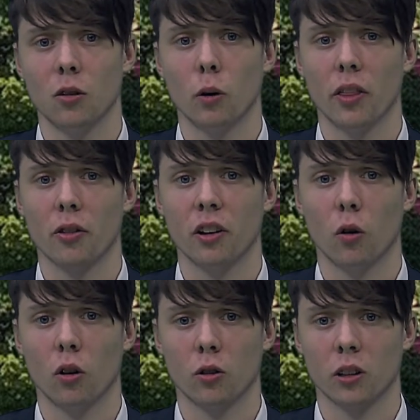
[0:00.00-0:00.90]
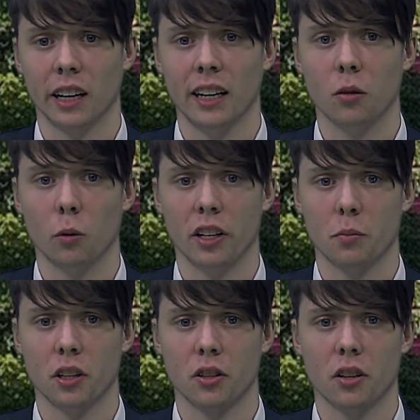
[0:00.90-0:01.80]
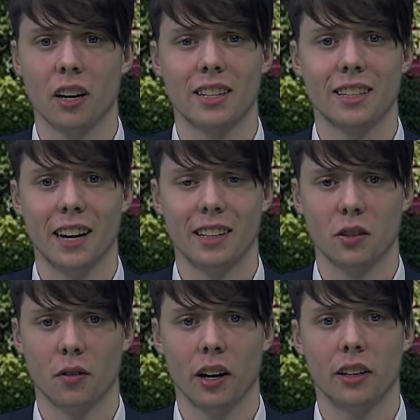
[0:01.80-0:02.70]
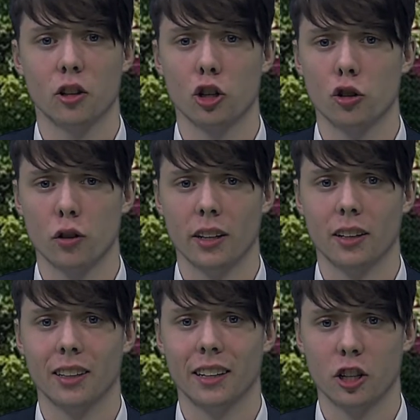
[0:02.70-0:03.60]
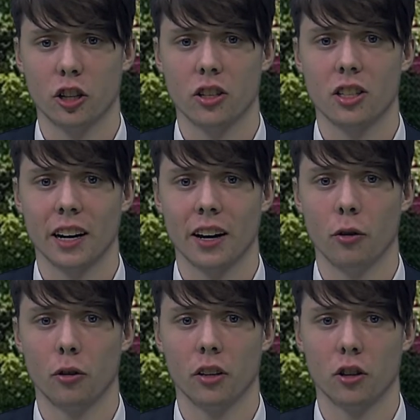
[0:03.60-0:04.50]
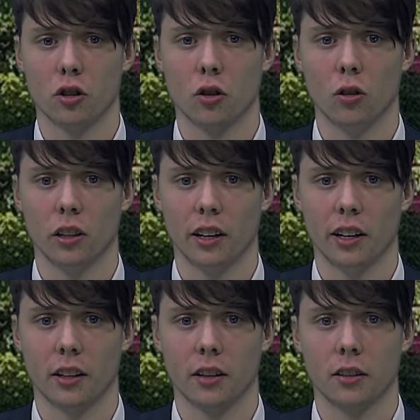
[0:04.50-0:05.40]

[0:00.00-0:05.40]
whether the order laid at Westminster has satisfied the strict conditions set out in the Scotland Act.